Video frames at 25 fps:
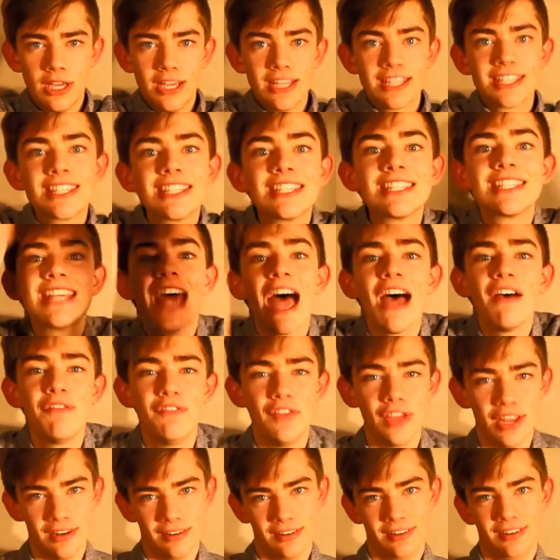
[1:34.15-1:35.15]

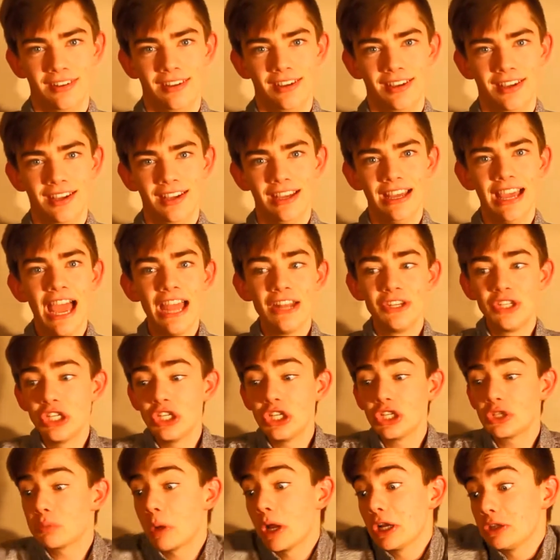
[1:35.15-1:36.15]
7. And she
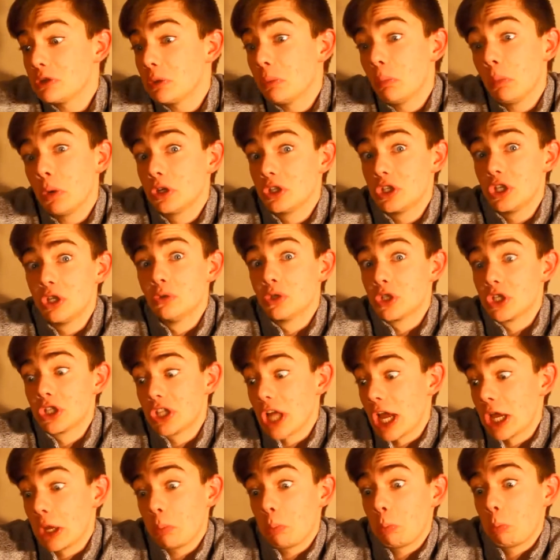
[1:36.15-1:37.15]
was just
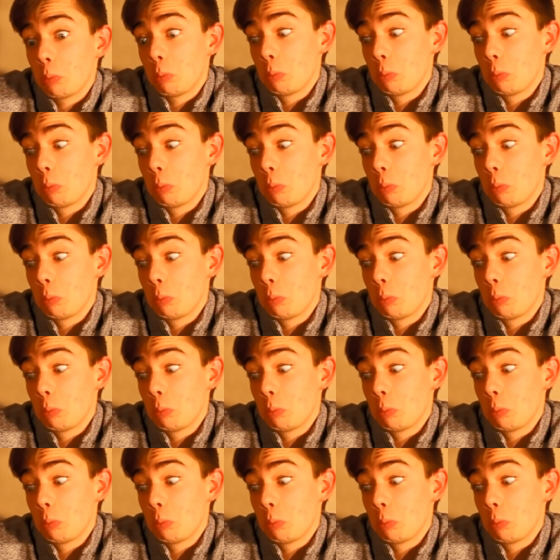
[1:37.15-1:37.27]
like,